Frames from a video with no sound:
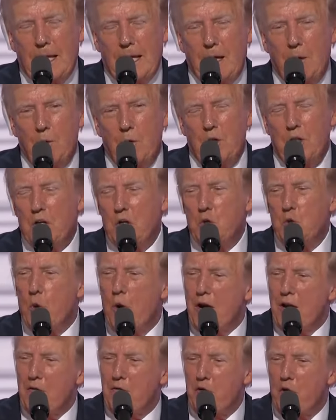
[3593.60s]
and within
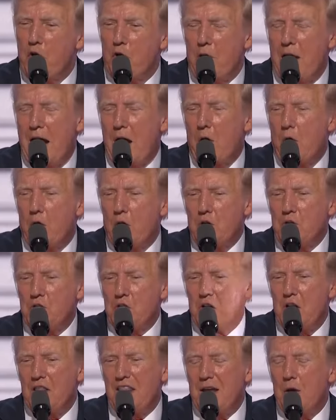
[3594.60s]
24
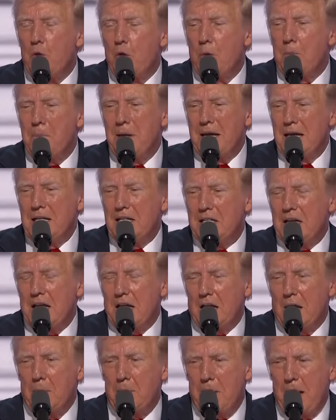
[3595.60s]
hours, they were being
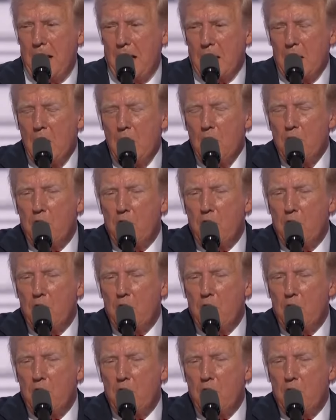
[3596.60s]
taken back.